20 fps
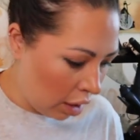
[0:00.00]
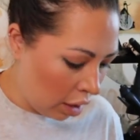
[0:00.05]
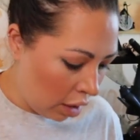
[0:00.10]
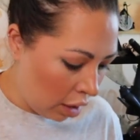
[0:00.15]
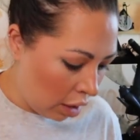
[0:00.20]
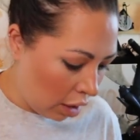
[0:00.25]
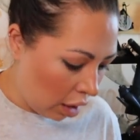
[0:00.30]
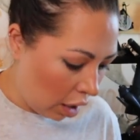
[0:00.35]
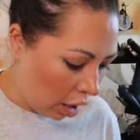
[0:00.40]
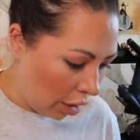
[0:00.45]

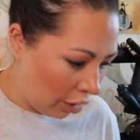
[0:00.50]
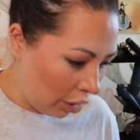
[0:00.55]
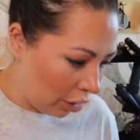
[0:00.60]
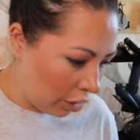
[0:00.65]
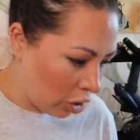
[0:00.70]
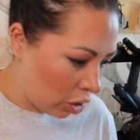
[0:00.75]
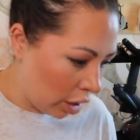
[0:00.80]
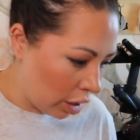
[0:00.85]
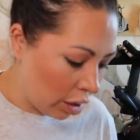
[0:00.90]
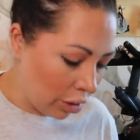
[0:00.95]
I've
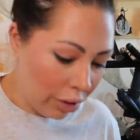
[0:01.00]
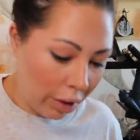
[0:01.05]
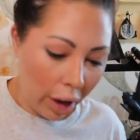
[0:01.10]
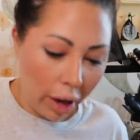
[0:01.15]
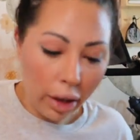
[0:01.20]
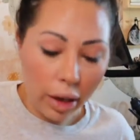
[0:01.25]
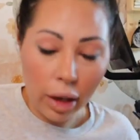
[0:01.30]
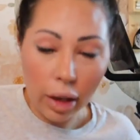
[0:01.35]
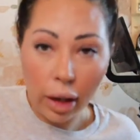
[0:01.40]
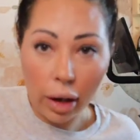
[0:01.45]
even tried to
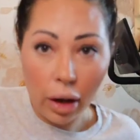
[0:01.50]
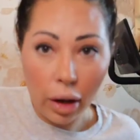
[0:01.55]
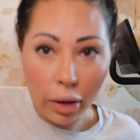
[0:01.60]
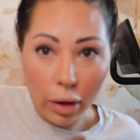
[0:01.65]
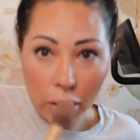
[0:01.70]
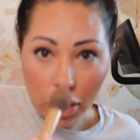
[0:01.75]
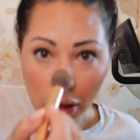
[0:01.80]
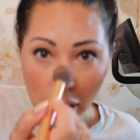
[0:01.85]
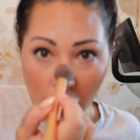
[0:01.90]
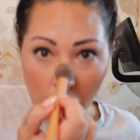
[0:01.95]
find it like on
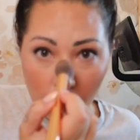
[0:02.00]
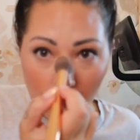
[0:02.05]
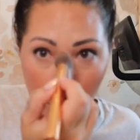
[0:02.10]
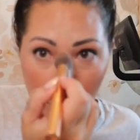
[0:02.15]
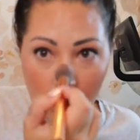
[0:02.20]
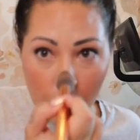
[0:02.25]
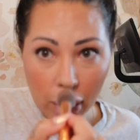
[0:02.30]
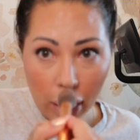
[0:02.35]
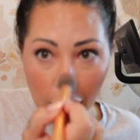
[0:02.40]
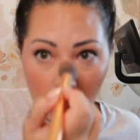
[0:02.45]
the Tarte
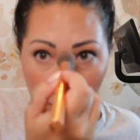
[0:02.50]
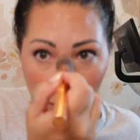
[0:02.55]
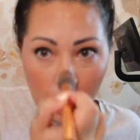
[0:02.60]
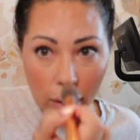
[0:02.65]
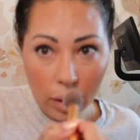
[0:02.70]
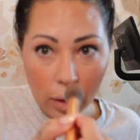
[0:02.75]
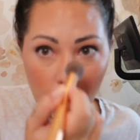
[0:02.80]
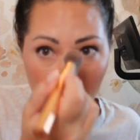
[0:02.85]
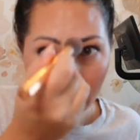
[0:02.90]
website